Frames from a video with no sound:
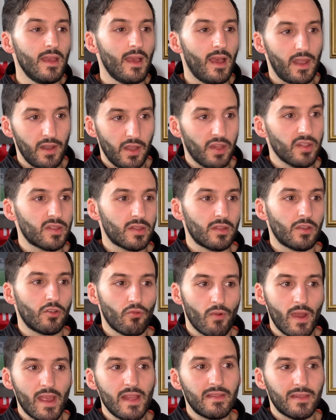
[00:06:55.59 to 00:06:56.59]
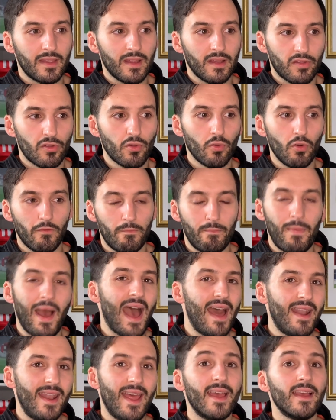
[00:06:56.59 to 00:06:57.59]
and us creating a sort of
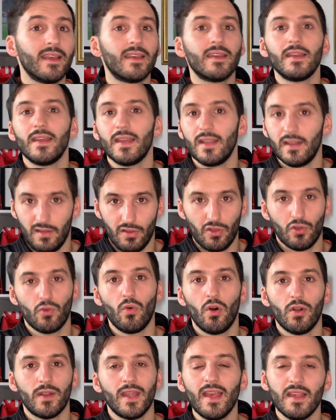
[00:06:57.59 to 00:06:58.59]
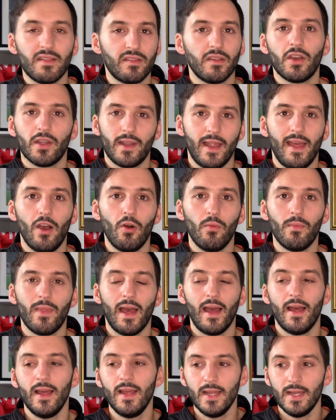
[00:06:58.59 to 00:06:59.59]
bad egg in the squad isn't going to help
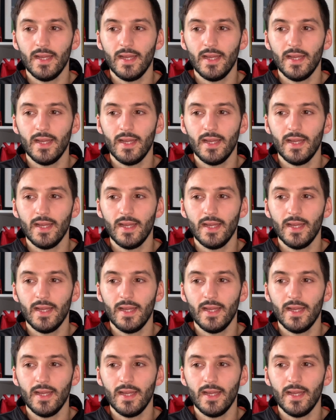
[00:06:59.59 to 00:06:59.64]
that.